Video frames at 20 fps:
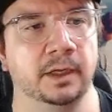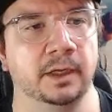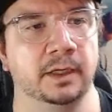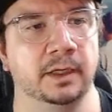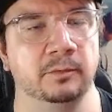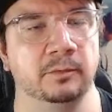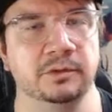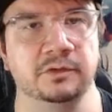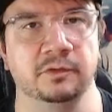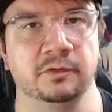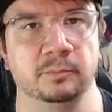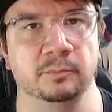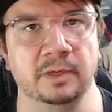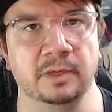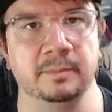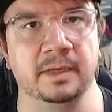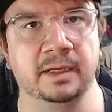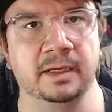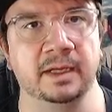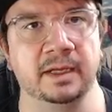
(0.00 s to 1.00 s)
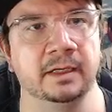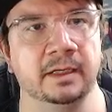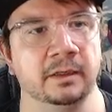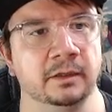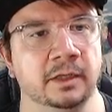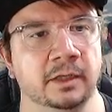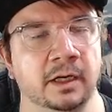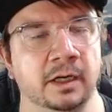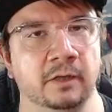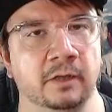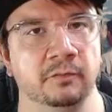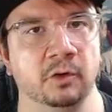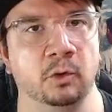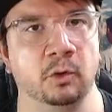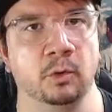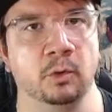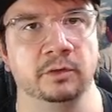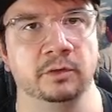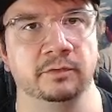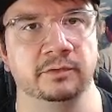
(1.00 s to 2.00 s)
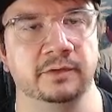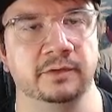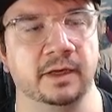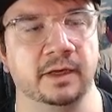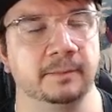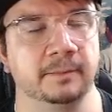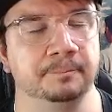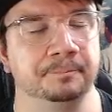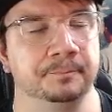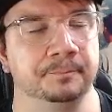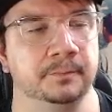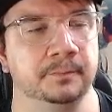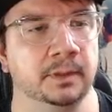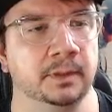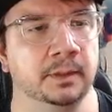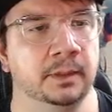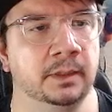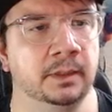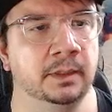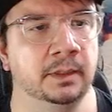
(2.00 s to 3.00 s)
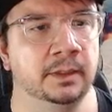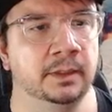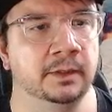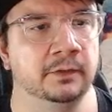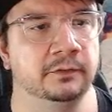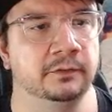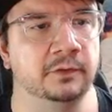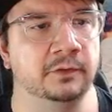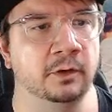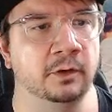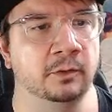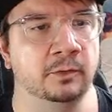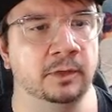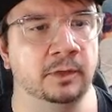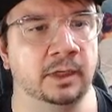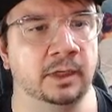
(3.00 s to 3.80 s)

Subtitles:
which is a pretty big hit, a little over a quarter of a second. So